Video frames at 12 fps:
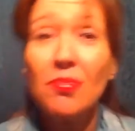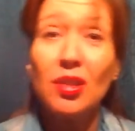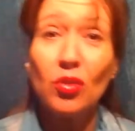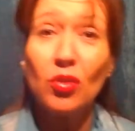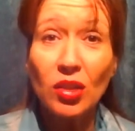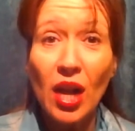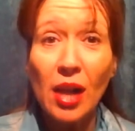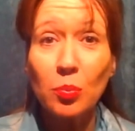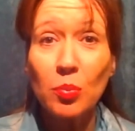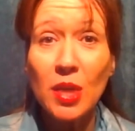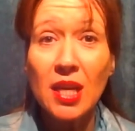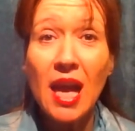the director
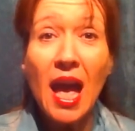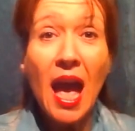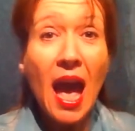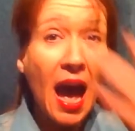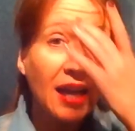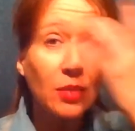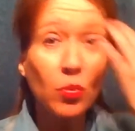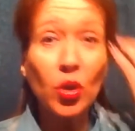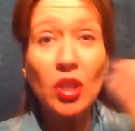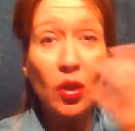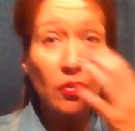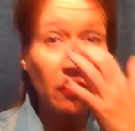helped me, and it
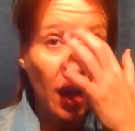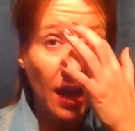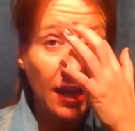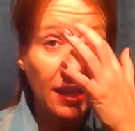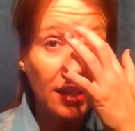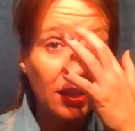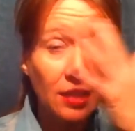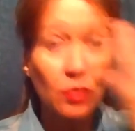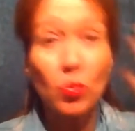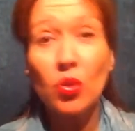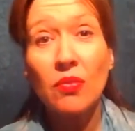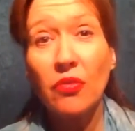worked out fine, and
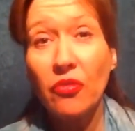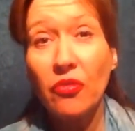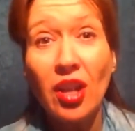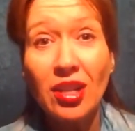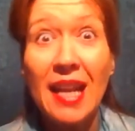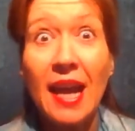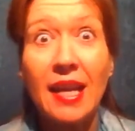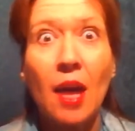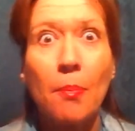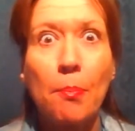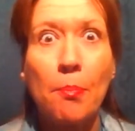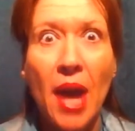it was fun, and I
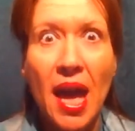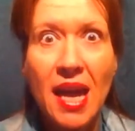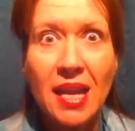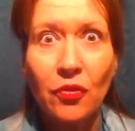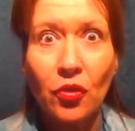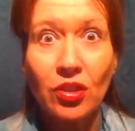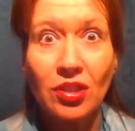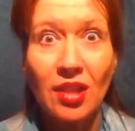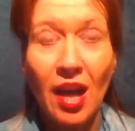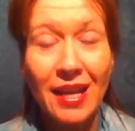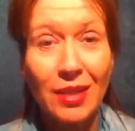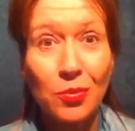got paid for the
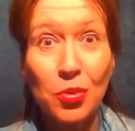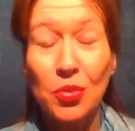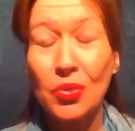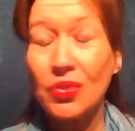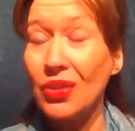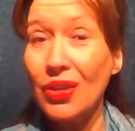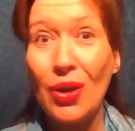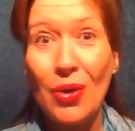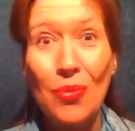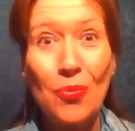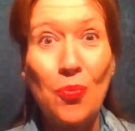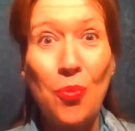night, which was,
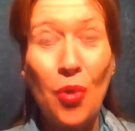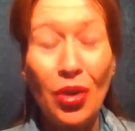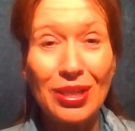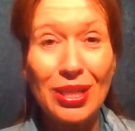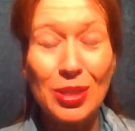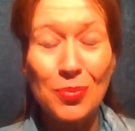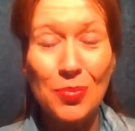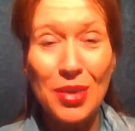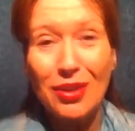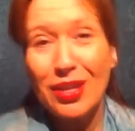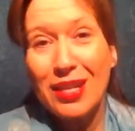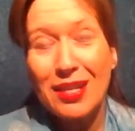what an
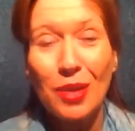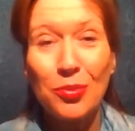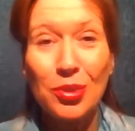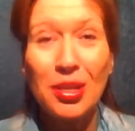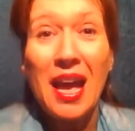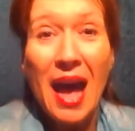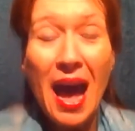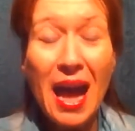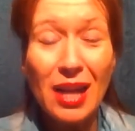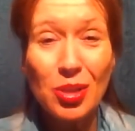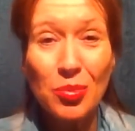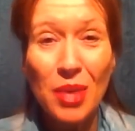experience. I would
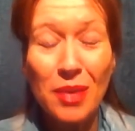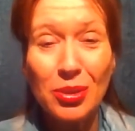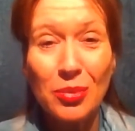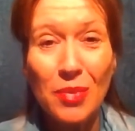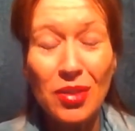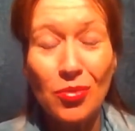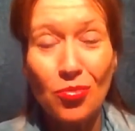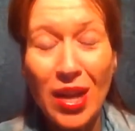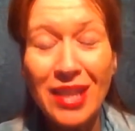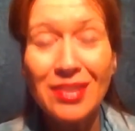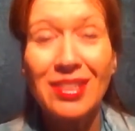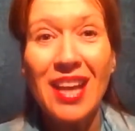actually be able to make the
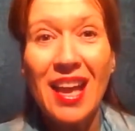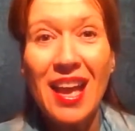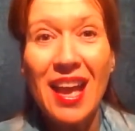rent,